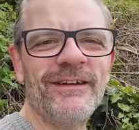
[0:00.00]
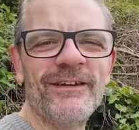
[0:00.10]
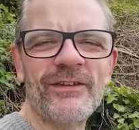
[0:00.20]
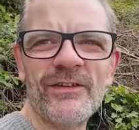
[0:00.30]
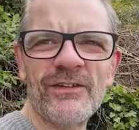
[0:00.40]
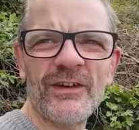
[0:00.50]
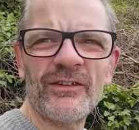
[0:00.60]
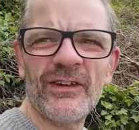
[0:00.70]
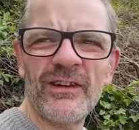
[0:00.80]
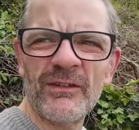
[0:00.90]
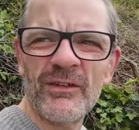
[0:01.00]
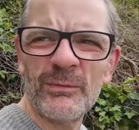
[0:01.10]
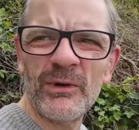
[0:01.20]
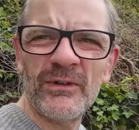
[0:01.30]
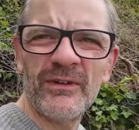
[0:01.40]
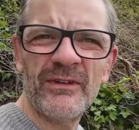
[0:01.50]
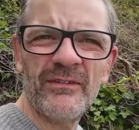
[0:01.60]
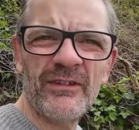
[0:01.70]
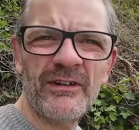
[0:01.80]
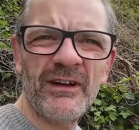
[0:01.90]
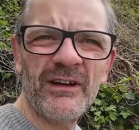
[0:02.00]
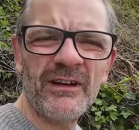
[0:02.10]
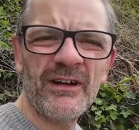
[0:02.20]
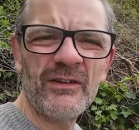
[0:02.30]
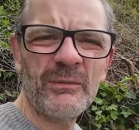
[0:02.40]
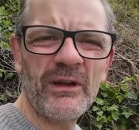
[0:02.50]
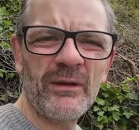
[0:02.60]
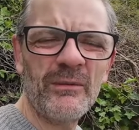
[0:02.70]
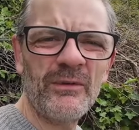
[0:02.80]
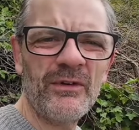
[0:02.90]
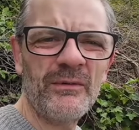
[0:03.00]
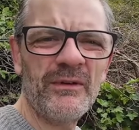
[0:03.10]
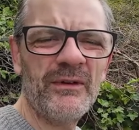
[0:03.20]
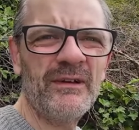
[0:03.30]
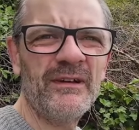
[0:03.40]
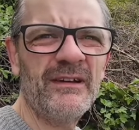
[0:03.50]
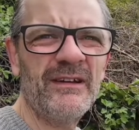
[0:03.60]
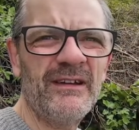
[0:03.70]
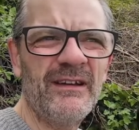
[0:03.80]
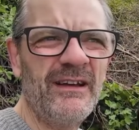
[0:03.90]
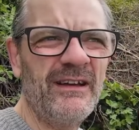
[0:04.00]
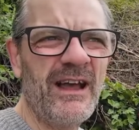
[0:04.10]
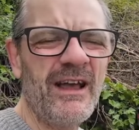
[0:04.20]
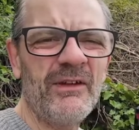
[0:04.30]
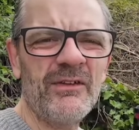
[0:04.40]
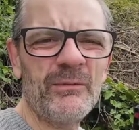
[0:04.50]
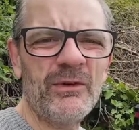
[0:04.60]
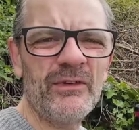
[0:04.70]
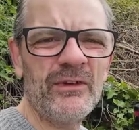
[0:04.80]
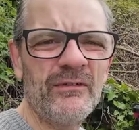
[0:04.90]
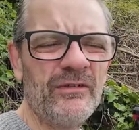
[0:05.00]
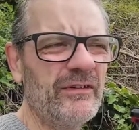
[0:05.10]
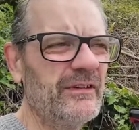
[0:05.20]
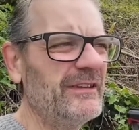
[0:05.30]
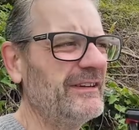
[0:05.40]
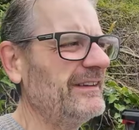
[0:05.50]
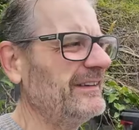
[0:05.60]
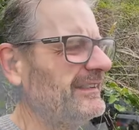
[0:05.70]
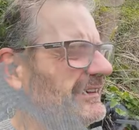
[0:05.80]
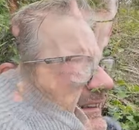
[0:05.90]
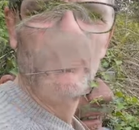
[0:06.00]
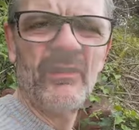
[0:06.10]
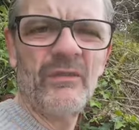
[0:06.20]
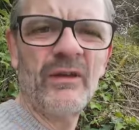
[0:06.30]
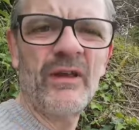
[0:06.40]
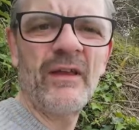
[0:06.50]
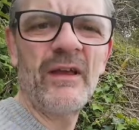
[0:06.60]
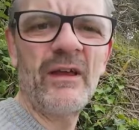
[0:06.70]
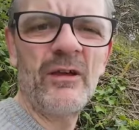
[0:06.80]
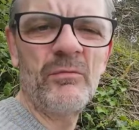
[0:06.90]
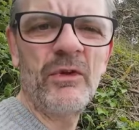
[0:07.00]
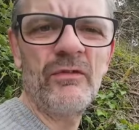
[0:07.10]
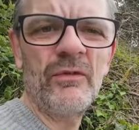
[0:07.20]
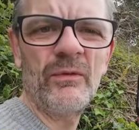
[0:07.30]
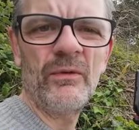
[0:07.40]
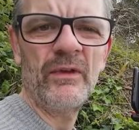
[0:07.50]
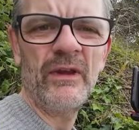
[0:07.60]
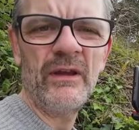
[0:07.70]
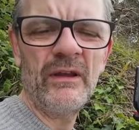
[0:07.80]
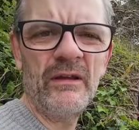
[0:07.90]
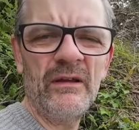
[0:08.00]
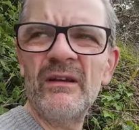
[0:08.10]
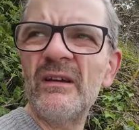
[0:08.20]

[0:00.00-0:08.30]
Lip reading: this is such a lovely spot. I'm very lucky to be able to have it to myself. So I'll get that in before the